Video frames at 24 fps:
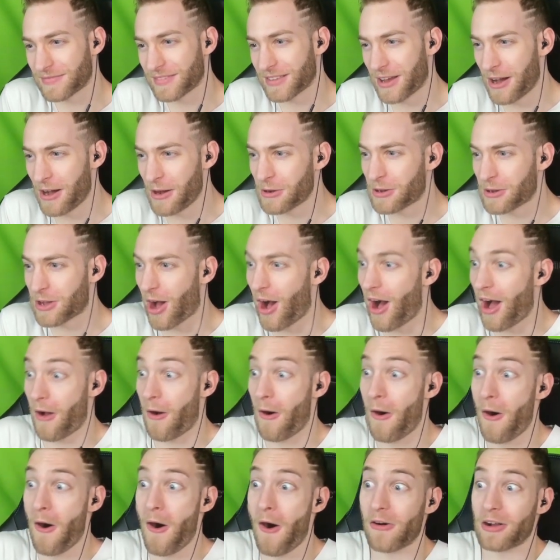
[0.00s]
Oh god!
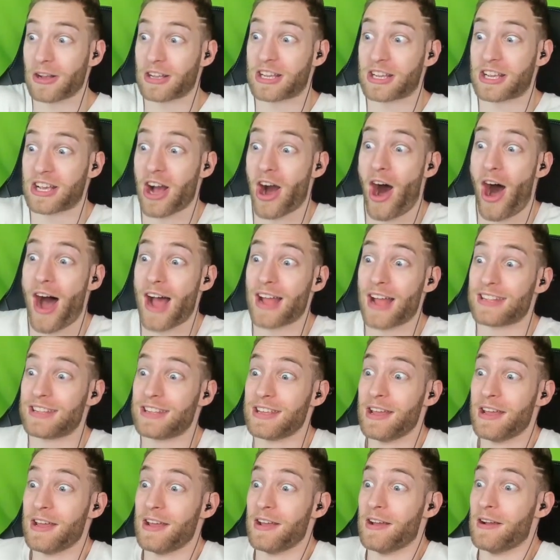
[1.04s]
Oh god!
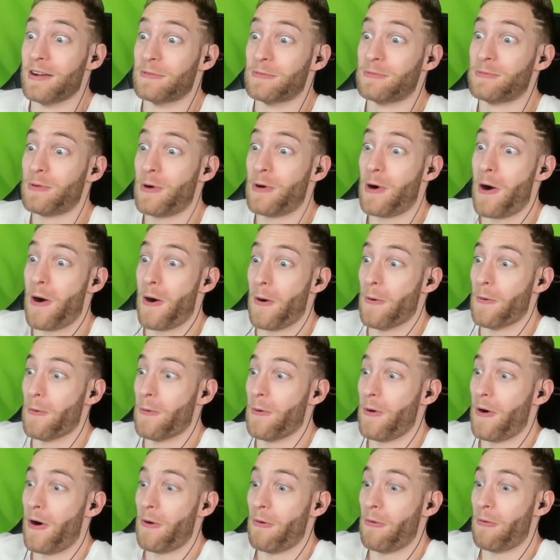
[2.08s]
Whoa!
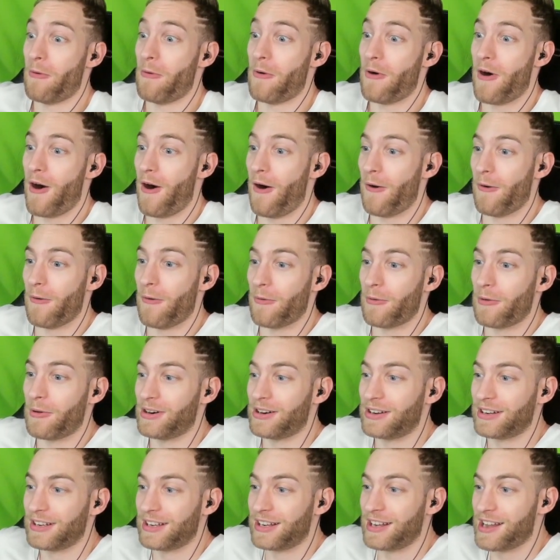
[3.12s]
Whoa! Whoa!
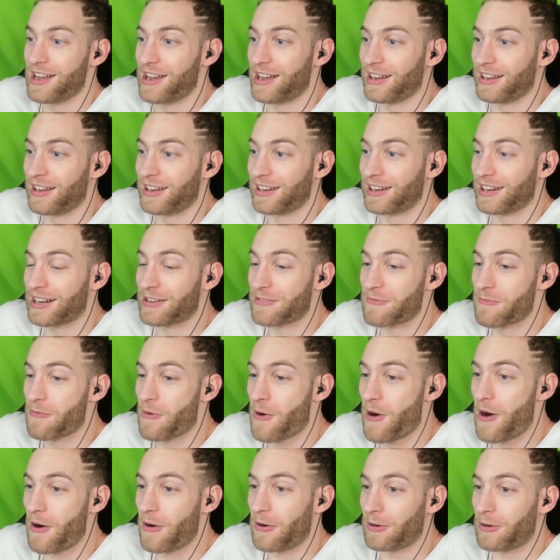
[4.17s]

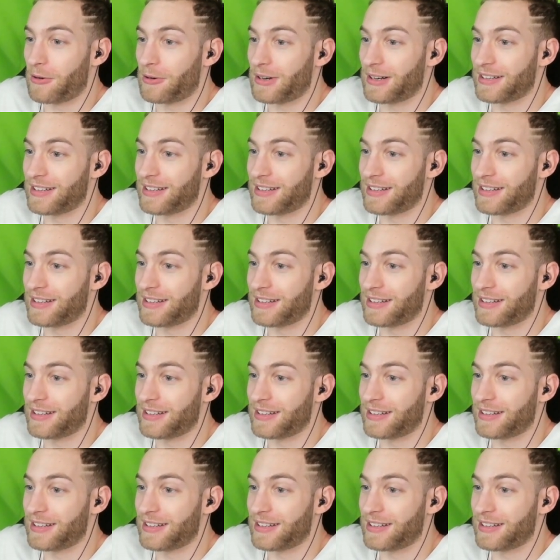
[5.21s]
Whoa!